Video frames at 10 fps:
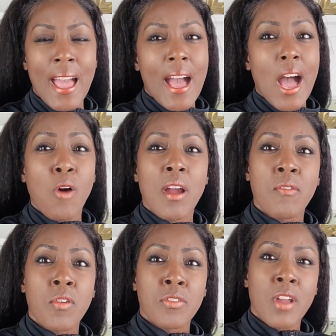
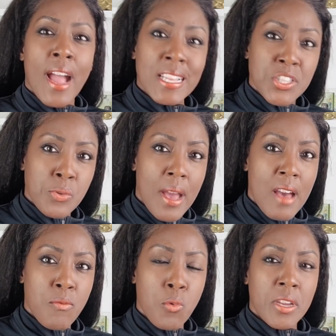However, I do
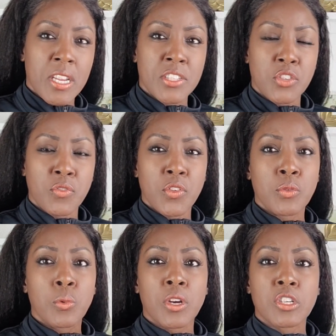have one
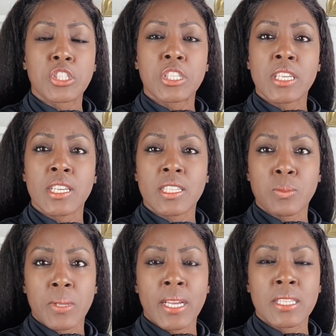interview where she
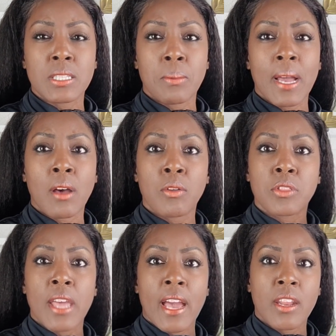explains
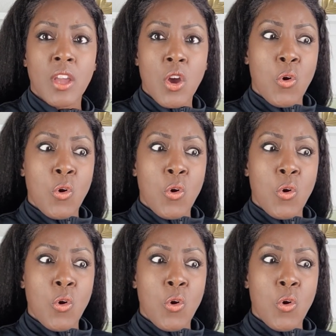about that